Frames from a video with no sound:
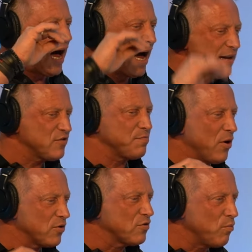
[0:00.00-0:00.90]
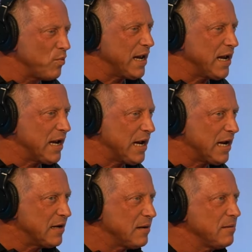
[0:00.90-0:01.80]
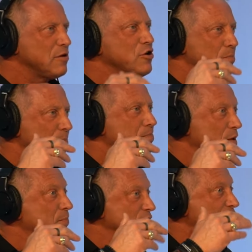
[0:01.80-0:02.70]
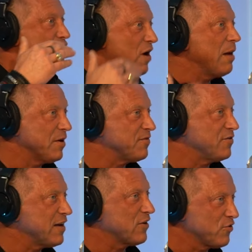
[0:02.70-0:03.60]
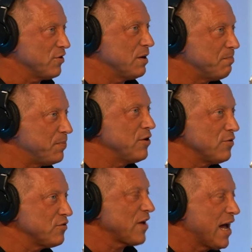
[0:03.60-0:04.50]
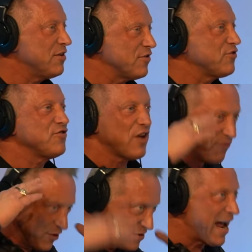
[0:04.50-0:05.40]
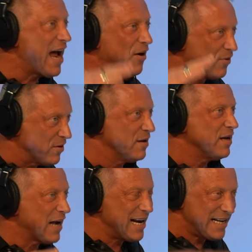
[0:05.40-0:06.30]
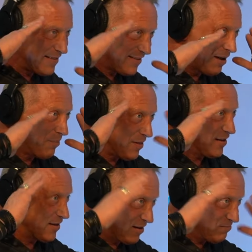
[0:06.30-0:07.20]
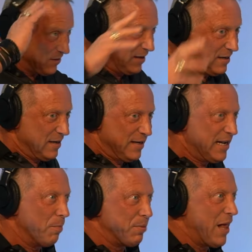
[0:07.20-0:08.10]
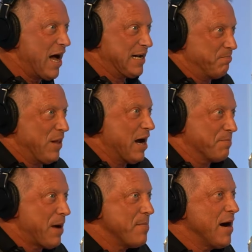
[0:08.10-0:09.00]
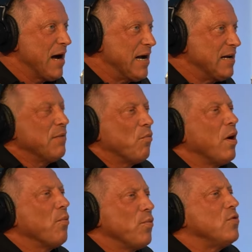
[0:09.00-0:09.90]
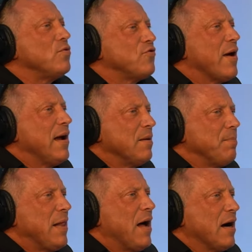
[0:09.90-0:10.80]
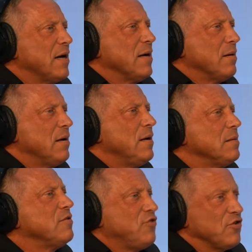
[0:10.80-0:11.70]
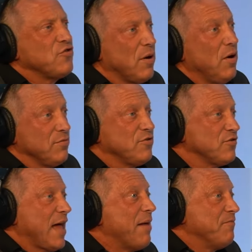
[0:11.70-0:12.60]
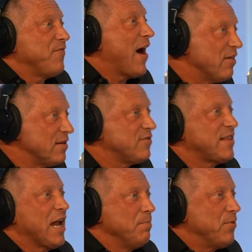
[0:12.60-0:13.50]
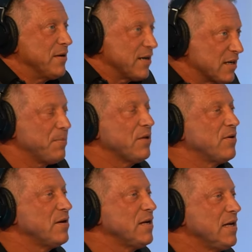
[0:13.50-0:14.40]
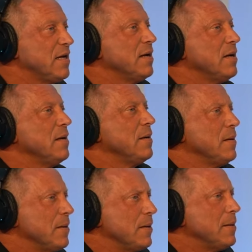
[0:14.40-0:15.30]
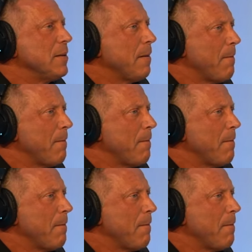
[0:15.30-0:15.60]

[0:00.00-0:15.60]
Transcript: i smoked weed to to put the trauma of the sexual abuse i had just suffered down right i needed something to you know block block my mind what were you trying to block well, just um, uh, just uh, that violence, that unpredictability. Absolutely, just that